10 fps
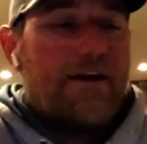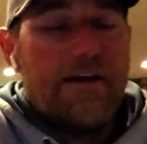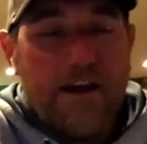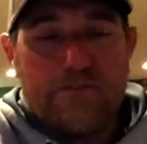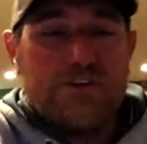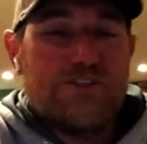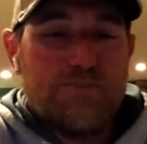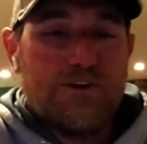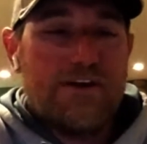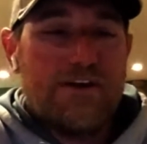Every
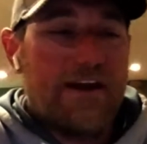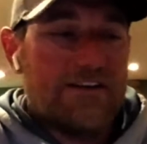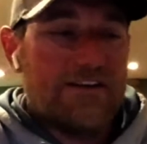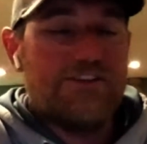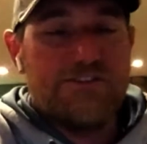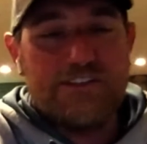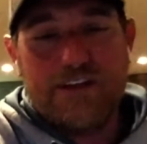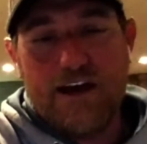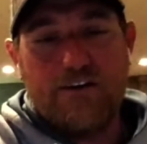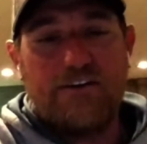spring, I still sit
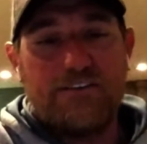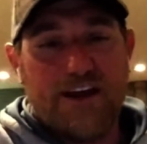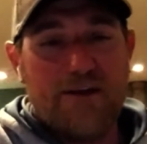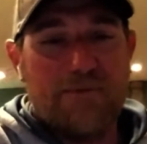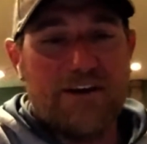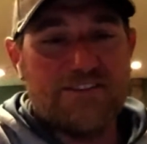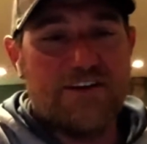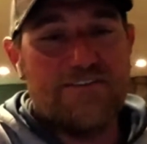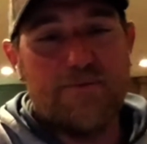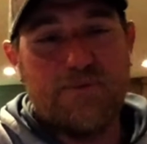down and time
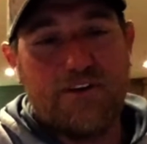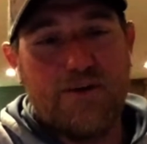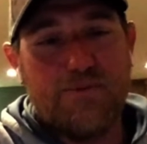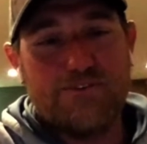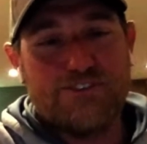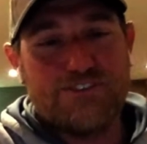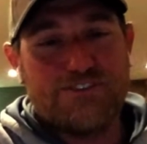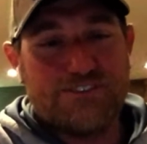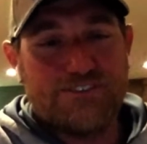myself up a couple just